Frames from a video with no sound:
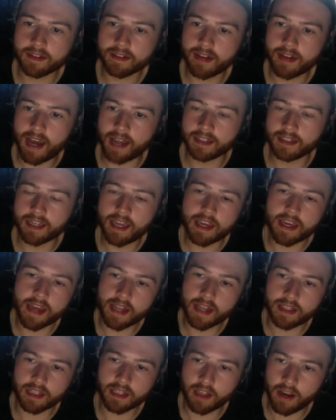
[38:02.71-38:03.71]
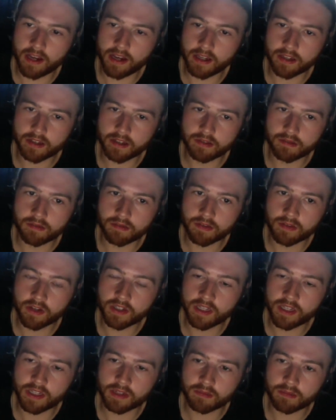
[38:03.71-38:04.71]
and he gets like, because
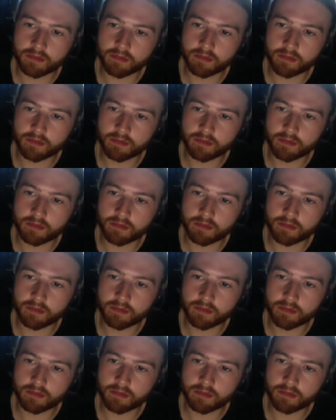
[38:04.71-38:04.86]
he's,